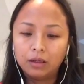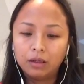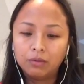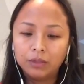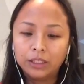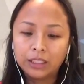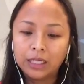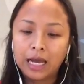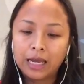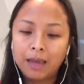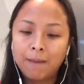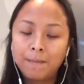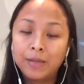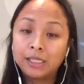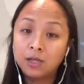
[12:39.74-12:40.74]
The reason I
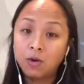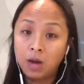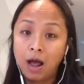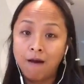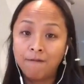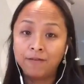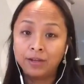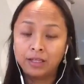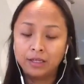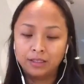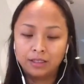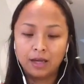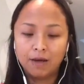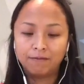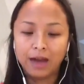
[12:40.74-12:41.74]
can be so
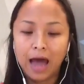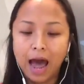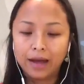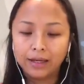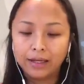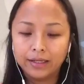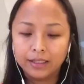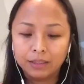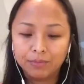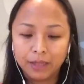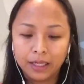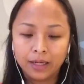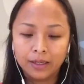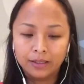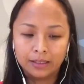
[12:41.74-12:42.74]
confident of that is
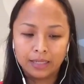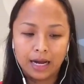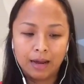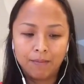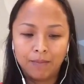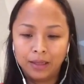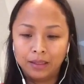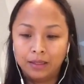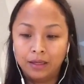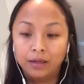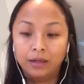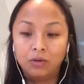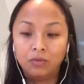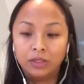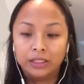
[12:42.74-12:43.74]
because I've been
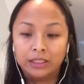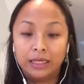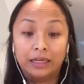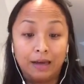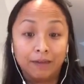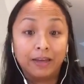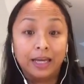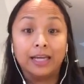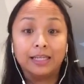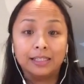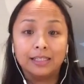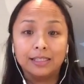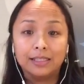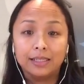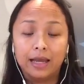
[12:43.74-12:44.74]
dealing with enough
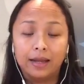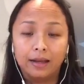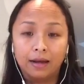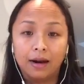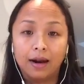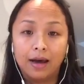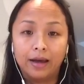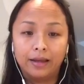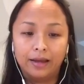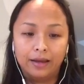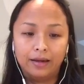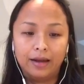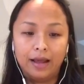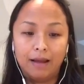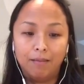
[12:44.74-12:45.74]
cases, and then
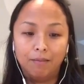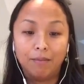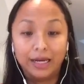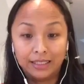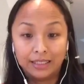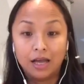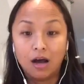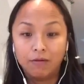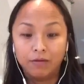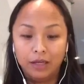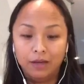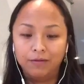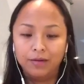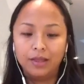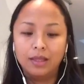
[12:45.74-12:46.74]
client and myself
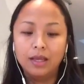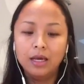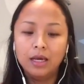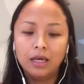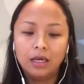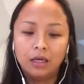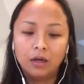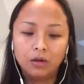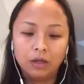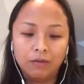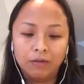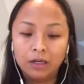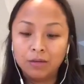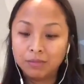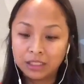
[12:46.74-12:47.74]
even, you know,
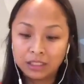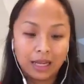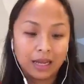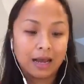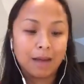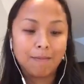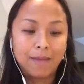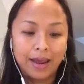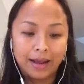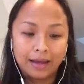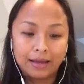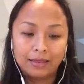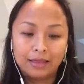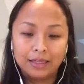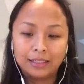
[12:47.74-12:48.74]
even the mistake I make
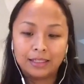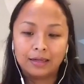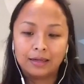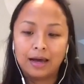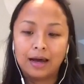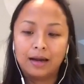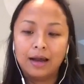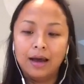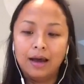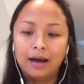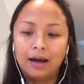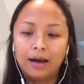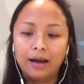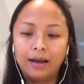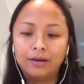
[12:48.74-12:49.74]
and things like that,
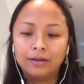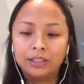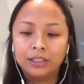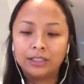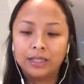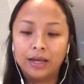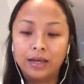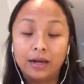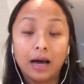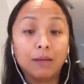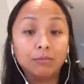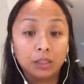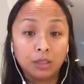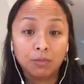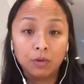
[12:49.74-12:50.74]
I understand
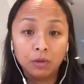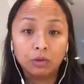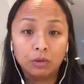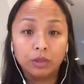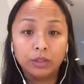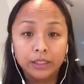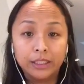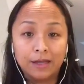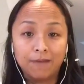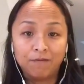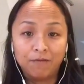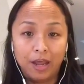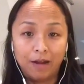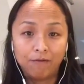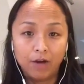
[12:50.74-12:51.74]
I'm supposed to learn
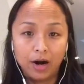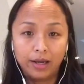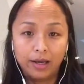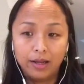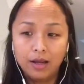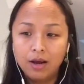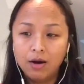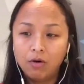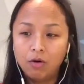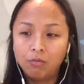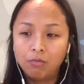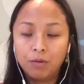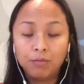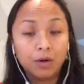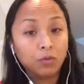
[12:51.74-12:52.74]
something from it.
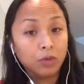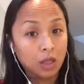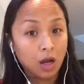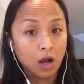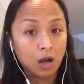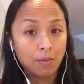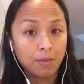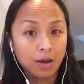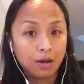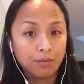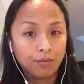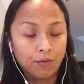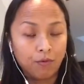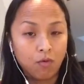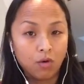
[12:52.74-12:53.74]
Remember we talked about
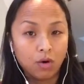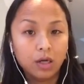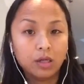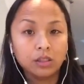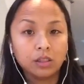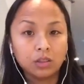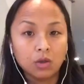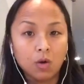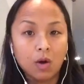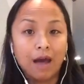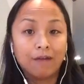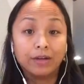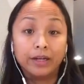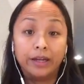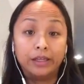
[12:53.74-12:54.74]
it before, the soul
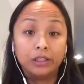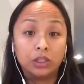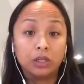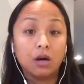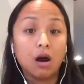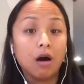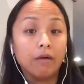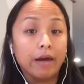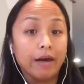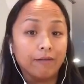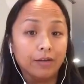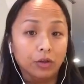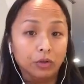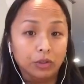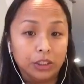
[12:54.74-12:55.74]
have a nature of
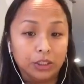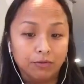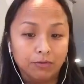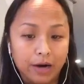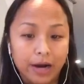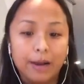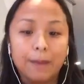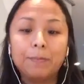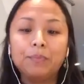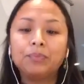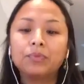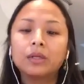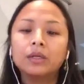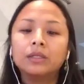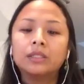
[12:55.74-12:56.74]
evolution, right?
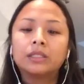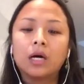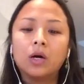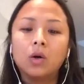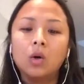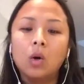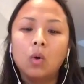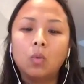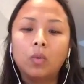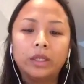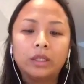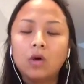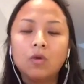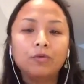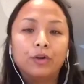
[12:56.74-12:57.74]
So we
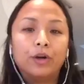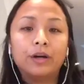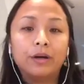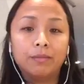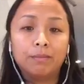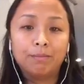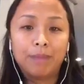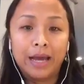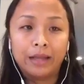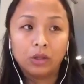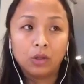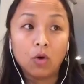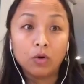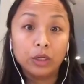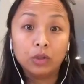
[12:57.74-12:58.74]
don't learn by
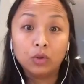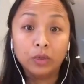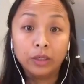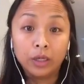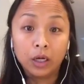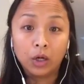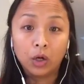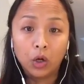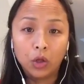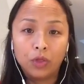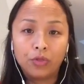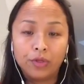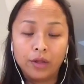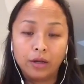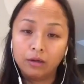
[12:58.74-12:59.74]
only doing the good
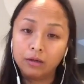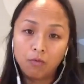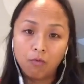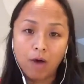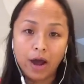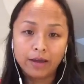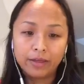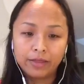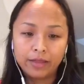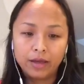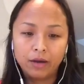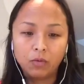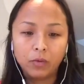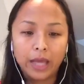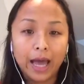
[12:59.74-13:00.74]
thing, the right
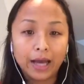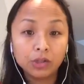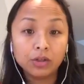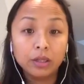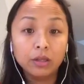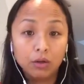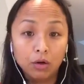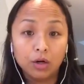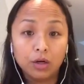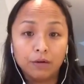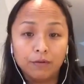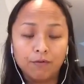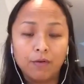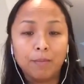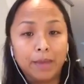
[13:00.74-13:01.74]
thing. We actually
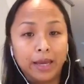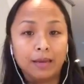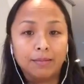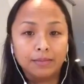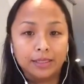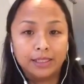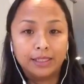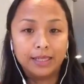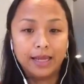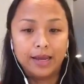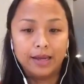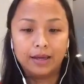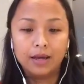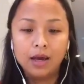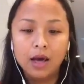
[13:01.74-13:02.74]
learn from making mistake.